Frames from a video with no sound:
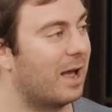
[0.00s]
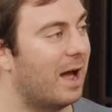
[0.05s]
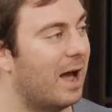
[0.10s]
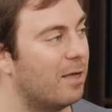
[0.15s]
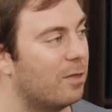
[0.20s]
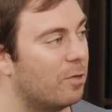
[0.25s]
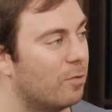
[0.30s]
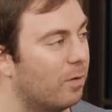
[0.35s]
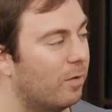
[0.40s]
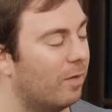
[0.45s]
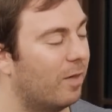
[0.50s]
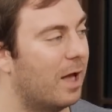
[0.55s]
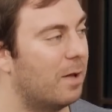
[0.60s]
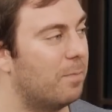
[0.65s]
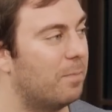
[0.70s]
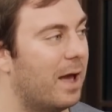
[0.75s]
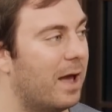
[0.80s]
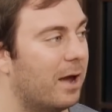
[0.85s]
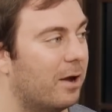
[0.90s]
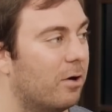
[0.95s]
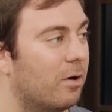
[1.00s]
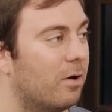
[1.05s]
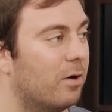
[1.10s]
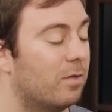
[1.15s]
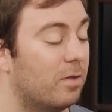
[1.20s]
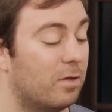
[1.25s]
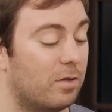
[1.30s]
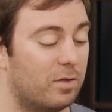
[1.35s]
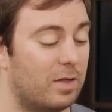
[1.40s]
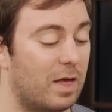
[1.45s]
Kaiser at linebacker
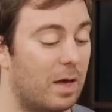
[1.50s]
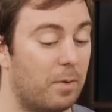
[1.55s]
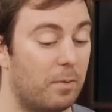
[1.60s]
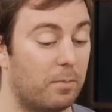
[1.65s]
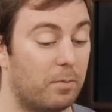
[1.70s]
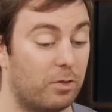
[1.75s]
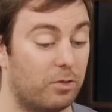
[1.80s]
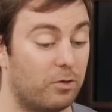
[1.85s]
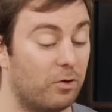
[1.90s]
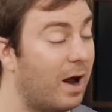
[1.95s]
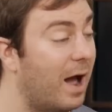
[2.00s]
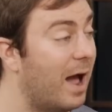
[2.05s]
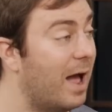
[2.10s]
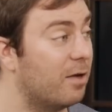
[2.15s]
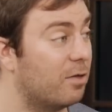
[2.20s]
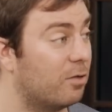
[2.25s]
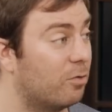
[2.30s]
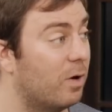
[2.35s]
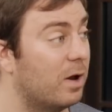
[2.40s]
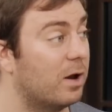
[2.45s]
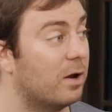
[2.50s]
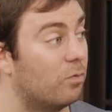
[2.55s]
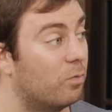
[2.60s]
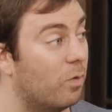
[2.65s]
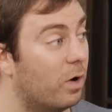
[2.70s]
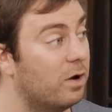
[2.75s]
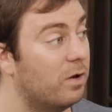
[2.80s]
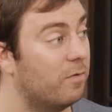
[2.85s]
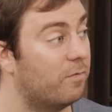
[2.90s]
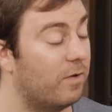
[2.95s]
to step up because their highest graded
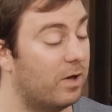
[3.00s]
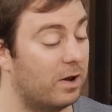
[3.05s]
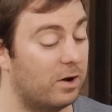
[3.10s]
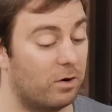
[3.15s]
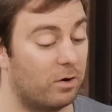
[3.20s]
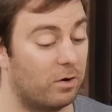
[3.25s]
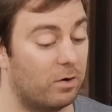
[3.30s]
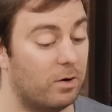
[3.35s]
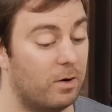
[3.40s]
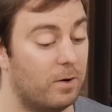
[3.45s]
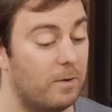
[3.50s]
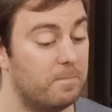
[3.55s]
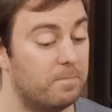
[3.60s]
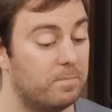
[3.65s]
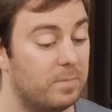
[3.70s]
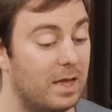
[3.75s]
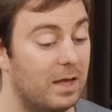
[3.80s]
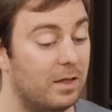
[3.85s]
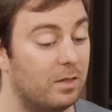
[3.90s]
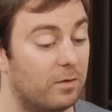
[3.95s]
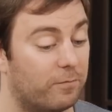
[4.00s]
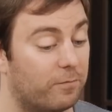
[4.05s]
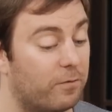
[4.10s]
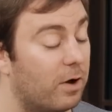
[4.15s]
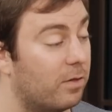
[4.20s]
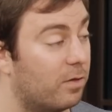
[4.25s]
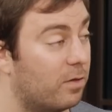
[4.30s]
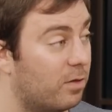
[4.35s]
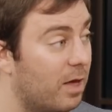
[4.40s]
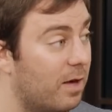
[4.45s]
run defender in the
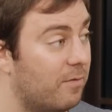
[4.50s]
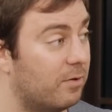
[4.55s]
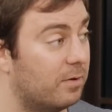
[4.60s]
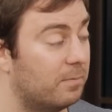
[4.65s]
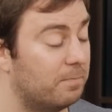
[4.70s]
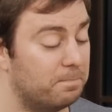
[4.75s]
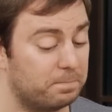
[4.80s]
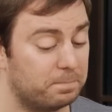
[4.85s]
front seven